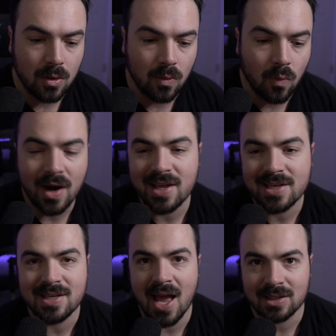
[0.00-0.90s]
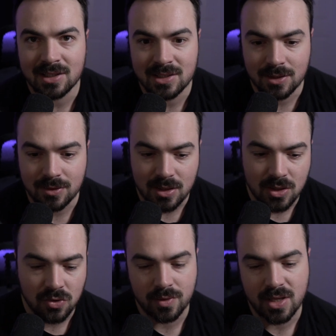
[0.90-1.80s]
why exactly did the
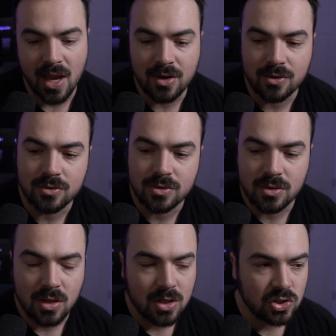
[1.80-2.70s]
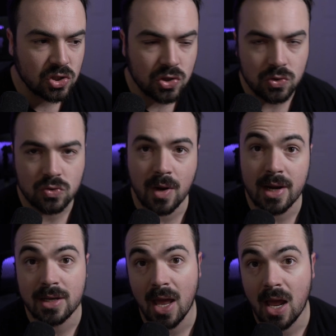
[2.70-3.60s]
creators choose
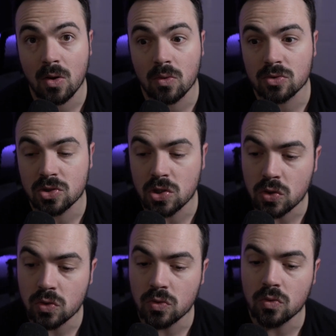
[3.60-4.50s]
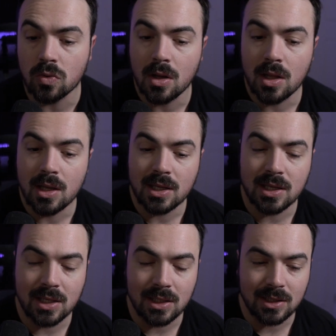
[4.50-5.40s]
right now to
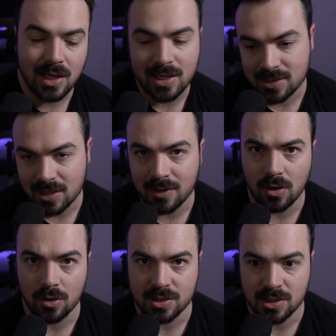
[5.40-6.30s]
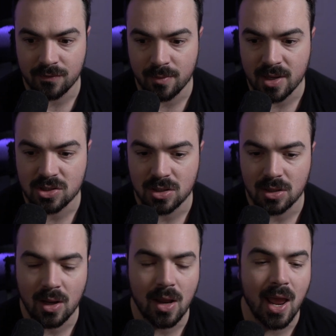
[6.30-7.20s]
let us in on this information?
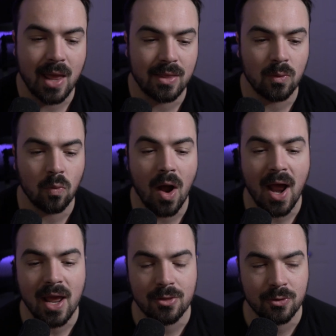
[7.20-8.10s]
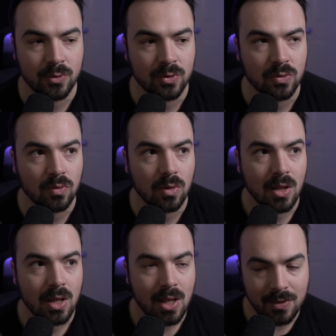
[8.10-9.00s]
Like, and then why through
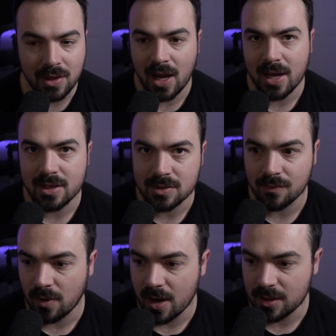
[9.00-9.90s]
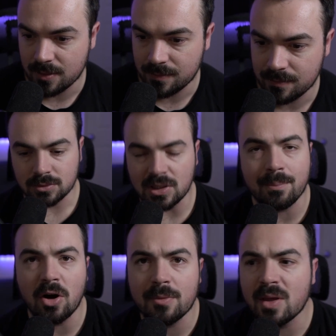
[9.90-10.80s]
the eyes of Rhina?
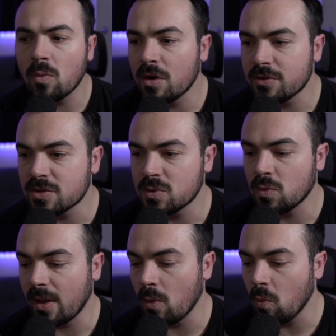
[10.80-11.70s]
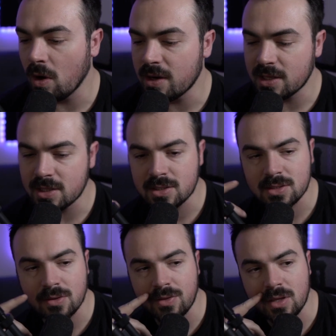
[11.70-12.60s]
Like, part of me wonders, like, what
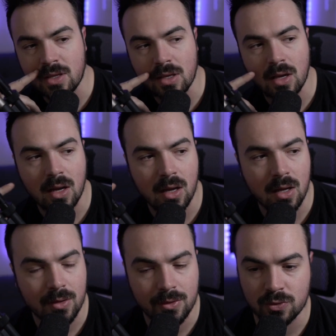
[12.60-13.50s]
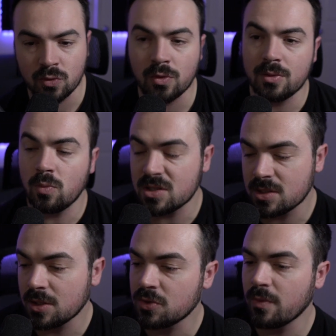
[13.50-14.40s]
is what's
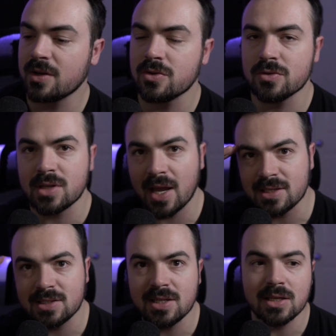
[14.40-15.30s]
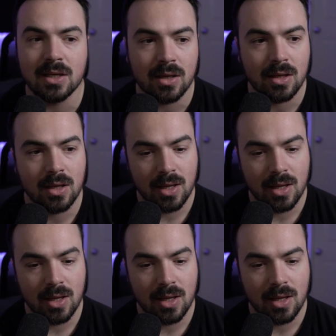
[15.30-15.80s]
the director's idea